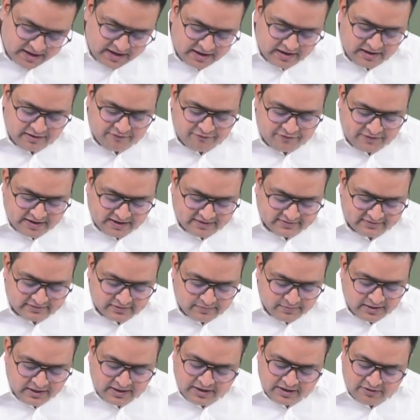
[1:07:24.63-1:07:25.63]
And if
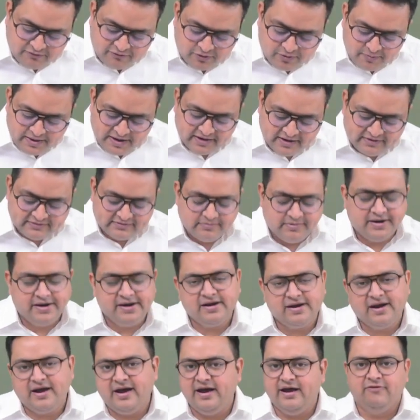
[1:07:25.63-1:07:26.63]
taxable, it would be taxable
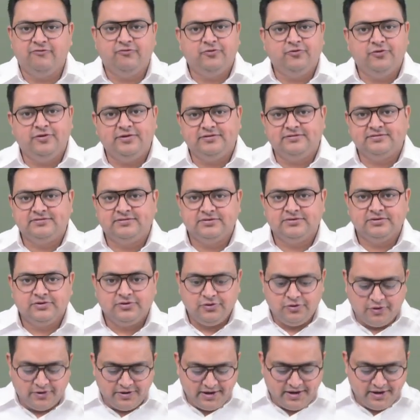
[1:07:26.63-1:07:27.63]
under IFOS.
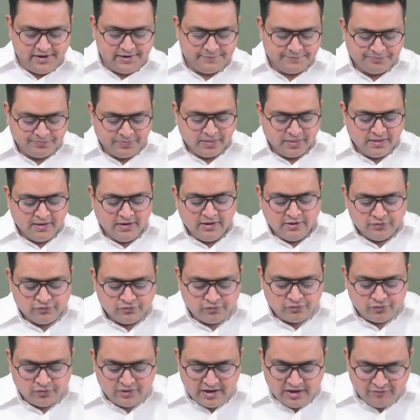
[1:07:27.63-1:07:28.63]
Got it?
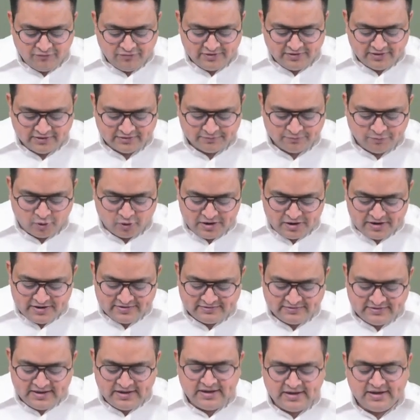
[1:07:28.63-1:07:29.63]
So if this
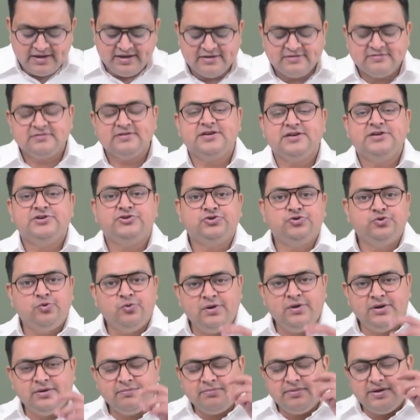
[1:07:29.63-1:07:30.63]
policy is
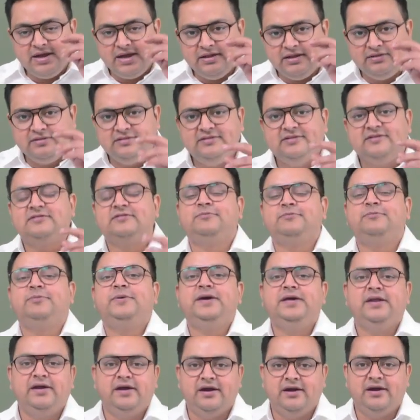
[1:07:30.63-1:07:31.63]
issued in this
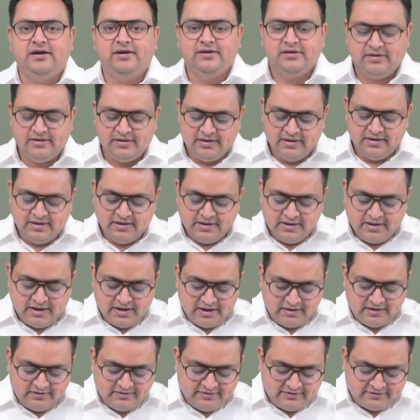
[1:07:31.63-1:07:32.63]
period,
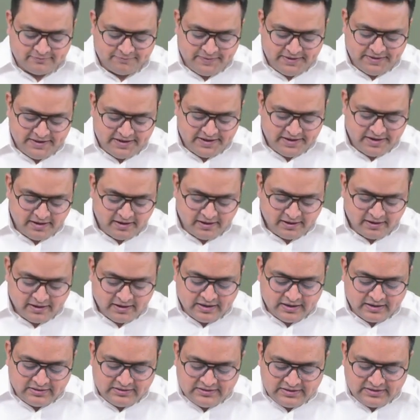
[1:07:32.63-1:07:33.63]
then
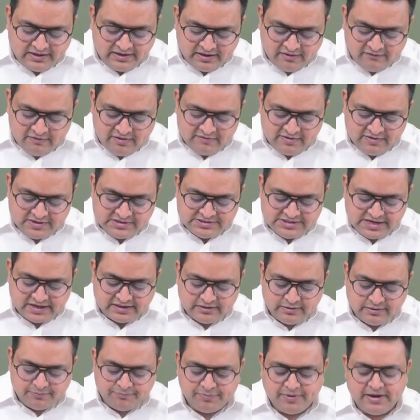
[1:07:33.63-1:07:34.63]
we will check
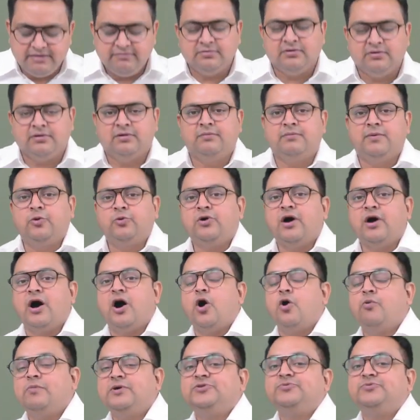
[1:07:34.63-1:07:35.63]
the premium amount,
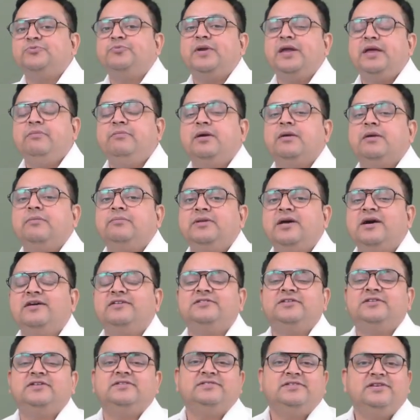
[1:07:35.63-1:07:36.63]
how much premium the
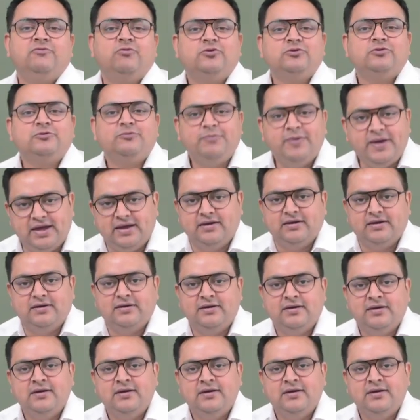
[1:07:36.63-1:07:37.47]
assessee was paying.